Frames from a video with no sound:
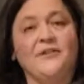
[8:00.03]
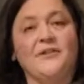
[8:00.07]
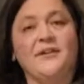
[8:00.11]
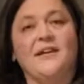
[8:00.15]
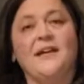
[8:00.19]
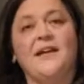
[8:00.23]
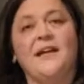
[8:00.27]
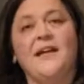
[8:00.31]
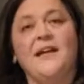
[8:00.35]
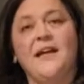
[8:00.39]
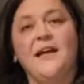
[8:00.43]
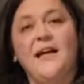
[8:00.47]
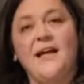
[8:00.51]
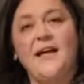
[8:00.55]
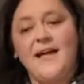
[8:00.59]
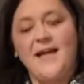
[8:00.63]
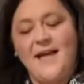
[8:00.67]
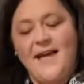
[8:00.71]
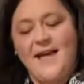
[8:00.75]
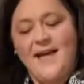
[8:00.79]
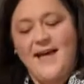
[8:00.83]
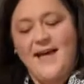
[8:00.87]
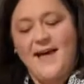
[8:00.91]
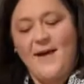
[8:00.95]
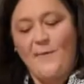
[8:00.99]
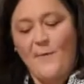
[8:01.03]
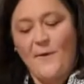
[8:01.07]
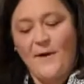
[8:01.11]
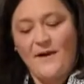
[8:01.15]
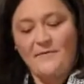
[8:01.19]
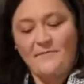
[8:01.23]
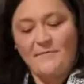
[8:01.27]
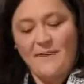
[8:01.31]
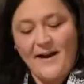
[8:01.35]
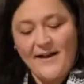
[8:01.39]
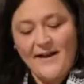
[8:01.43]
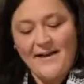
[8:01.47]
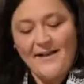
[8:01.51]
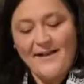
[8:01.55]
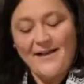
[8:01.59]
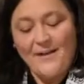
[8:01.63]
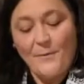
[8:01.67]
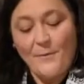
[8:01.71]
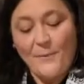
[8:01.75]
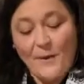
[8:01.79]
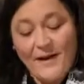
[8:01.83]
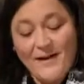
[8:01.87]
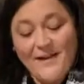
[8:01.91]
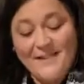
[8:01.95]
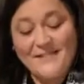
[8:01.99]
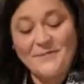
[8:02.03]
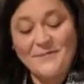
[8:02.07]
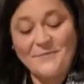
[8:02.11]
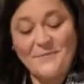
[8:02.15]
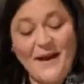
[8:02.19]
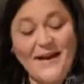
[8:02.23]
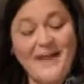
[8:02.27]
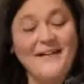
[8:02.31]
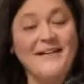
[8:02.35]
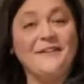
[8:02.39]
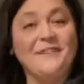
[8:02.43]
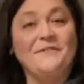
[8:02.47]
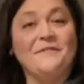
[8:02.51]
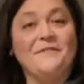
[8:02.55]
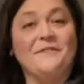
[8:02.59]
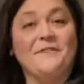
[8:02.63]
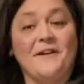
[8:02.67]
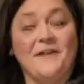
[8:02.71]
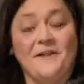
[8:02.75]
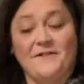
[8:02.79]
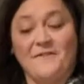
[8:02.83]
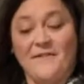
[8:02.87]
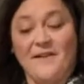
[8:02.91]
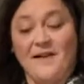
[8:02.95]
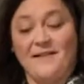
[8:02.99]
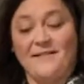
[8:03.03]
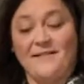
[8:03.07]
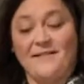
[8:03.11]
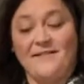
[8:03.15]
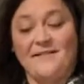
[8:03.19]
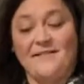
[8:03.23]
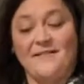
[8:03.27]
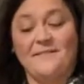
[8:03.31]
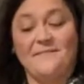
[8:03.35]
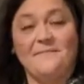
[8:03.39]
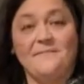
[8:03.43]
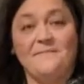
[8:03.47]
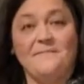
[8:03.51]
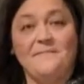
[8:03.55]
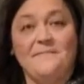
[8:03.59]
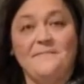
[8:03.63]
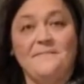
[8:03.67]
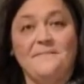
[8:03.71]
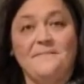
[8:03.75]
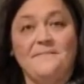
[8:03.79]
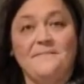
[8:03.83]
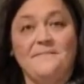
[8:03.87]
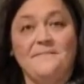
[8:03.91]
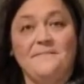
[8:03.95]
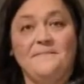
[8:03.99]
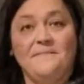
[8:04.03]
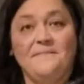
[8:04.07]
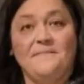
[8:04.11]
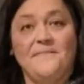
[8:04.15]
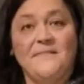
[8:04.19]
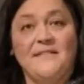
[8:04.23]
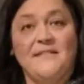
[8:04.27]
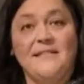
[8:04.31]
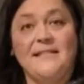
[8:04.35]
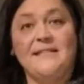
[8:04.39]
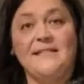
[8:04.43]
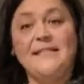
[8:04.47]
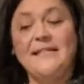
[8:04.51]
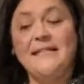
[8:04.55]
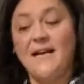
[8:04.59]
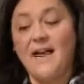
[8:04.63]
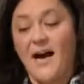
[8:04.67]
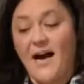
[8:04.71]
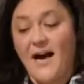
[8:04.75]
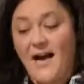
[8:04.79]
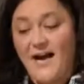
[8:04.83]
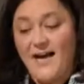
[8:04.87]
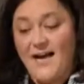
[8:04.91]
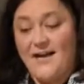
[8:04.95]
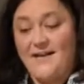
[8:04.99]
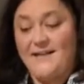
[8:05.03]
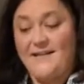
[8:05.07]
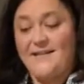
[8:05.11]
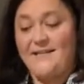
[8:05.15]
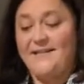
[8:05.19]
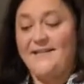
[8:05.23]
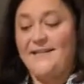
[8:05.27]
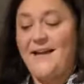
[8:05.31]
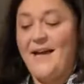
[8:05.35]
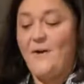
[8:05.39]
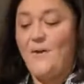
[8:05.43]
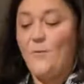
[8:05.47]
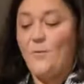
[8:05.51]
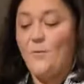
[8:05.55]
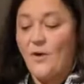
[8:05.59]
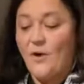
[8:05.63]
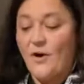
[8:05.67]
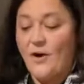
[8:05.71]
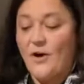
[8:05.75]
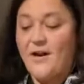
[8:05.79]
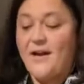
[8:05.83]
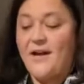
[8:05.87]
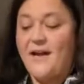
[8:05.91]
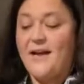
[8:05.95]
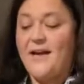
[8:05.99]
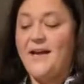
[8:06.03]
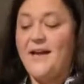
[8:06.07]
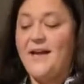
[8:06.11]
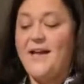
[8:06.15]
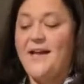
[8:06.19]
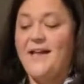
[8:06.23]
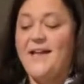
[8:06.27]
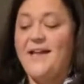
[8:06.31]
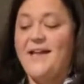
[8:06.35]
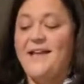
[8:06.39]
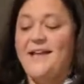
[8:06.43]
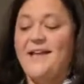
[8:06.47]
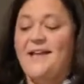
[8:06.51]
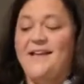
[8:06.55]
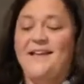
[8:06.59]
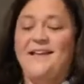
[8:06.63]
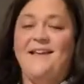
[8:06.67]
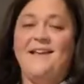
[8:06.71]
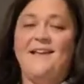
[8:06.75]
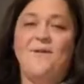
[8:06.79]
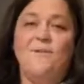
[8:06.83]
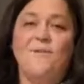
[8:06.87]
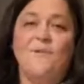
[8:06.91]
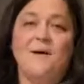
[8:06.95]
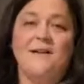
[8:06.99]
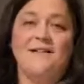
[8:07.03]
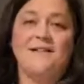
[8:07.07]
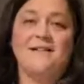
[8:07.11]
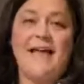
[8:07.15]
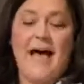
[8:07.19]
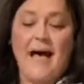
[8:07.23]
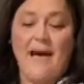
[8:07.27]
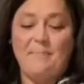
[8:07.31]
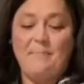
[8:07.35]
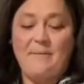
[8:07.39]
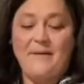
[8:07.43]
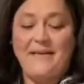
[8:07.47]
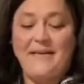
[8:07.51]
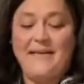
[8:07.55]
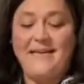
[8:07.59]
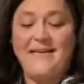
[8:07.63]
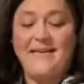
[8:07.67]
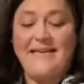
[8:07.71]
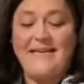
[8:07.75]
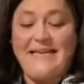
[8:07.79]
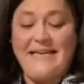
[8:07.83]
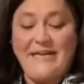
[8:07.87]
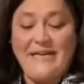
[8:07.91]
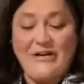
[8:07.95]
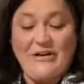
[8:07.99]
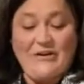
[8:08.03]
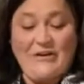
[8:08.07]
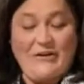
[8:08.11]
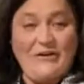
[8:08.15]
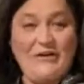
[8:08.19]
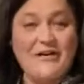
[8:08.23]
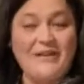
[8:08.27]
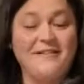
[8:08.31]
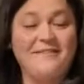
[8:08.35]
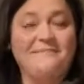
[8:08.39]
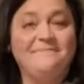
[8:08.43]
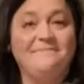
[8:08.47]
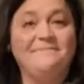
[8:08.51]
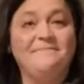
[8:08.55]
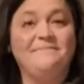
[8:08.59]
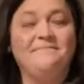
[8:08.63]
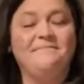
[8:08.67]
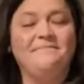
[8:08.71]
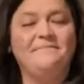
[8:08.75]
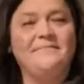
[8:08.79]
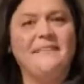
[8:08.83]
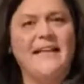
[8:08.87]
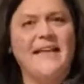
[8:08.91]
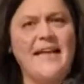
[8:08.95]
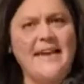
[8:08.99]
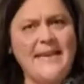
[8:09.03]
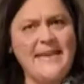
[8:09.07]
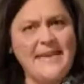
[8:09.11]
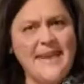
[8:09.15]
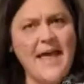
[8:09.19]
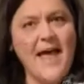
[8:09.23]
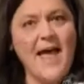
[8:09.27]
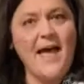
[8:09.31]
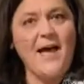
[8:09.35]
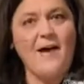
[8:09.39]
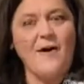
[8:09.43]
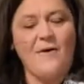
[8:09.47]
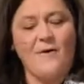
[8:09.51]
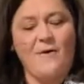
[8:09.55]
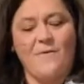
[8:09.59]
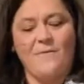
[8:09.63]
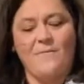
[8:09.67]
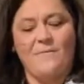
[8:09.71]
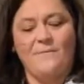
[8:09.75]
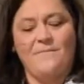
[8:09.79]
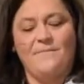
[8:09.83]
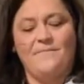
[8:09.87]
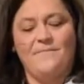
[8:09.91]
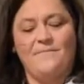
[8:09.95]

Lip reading: look at what's right in front of us, to see God at work in what is happening here and now.